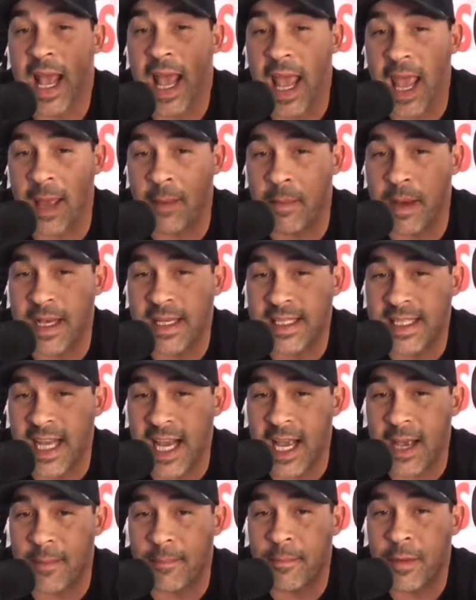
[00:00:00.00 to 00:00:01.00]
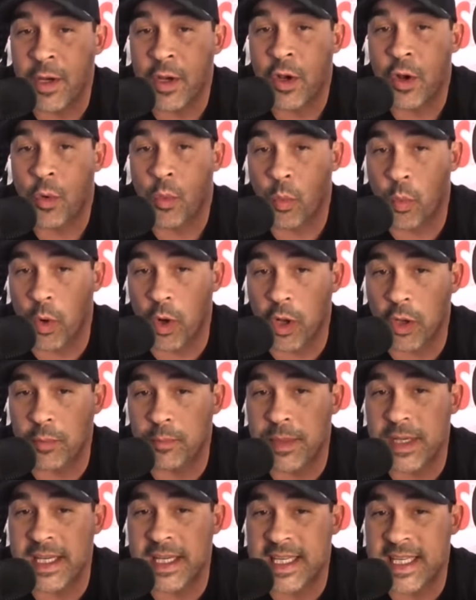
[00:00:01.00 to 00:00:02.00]
MSM will
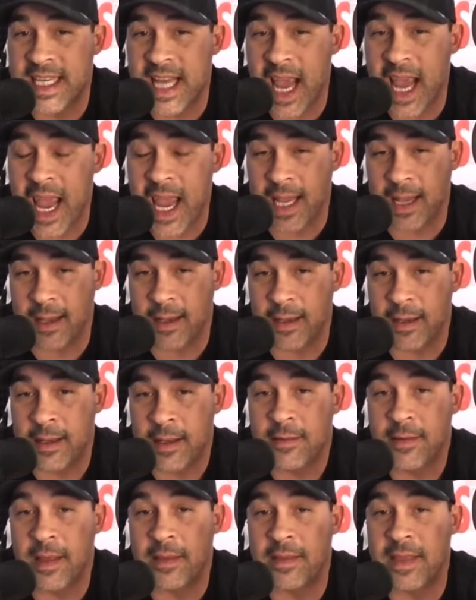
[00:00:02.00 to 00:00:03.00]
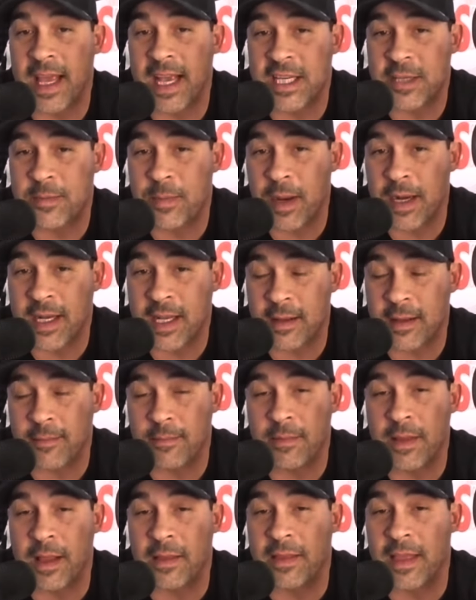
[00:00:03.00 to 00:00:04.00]
be saying that they expect
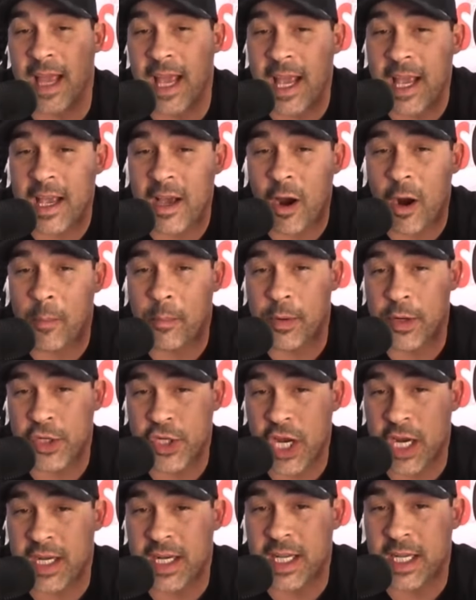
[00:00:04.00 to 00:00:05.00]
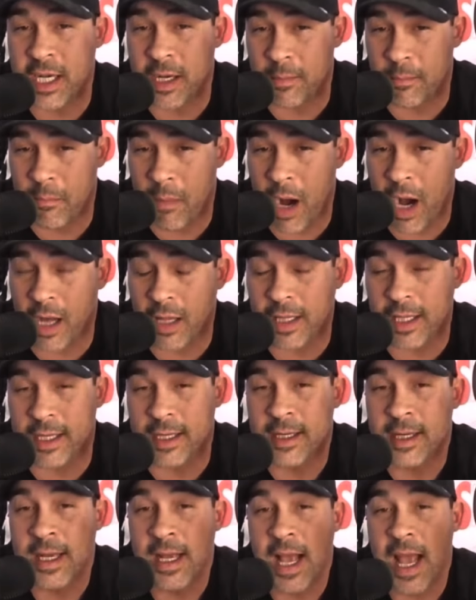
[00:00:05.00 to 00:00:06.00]
that they are projecting Kamala
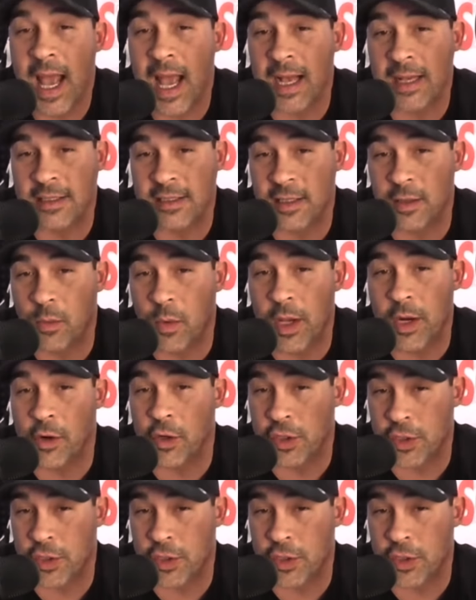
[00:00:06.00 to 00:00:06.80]
as the winner.